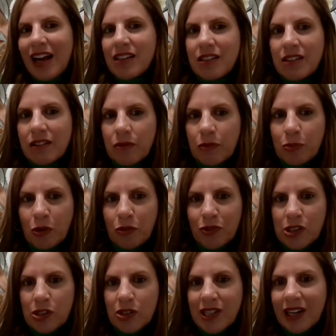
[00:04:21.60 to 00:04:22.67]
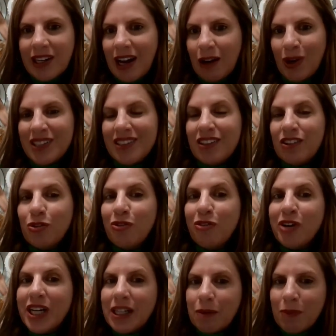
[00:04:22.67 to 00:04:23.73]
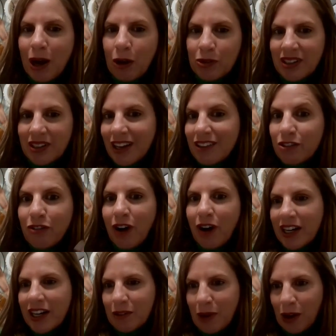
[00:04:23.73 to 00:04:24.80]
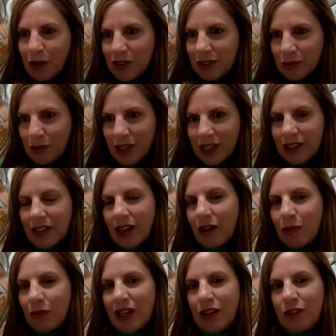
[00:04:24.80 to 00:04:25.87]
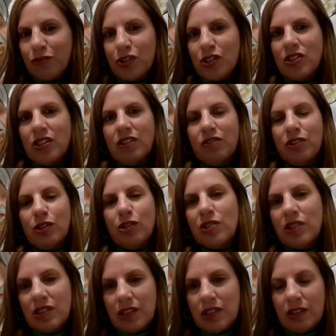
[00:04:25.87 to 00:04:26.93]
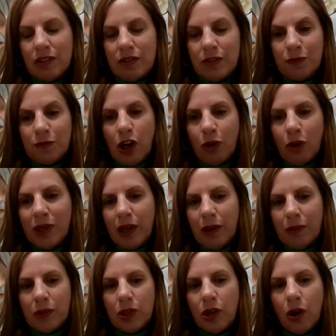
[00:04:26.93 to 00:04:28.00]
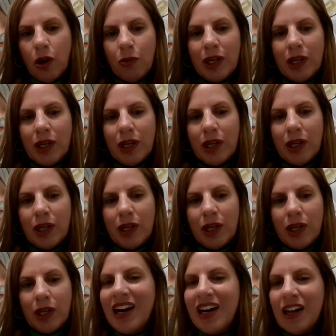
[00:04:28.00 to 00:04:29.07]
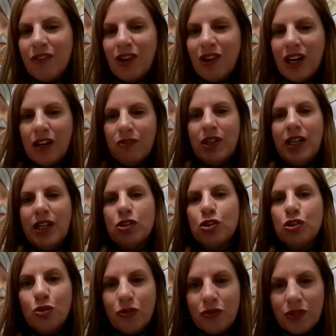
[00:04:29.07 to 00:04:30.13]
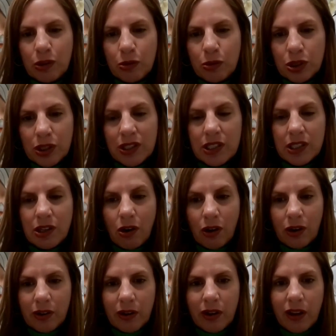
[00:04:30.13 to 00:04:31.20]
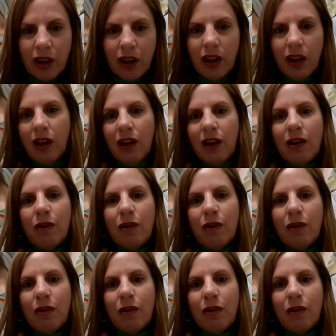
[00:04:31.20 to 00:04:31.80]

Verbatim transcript: I, asked Professor Sana, I wanted to read about it, not to write about it. When when I first introduced this, this phenomenon, you know, in, mm-hmm. in where I live, I live in a shuv in Gush Etzion. Mm-hmm.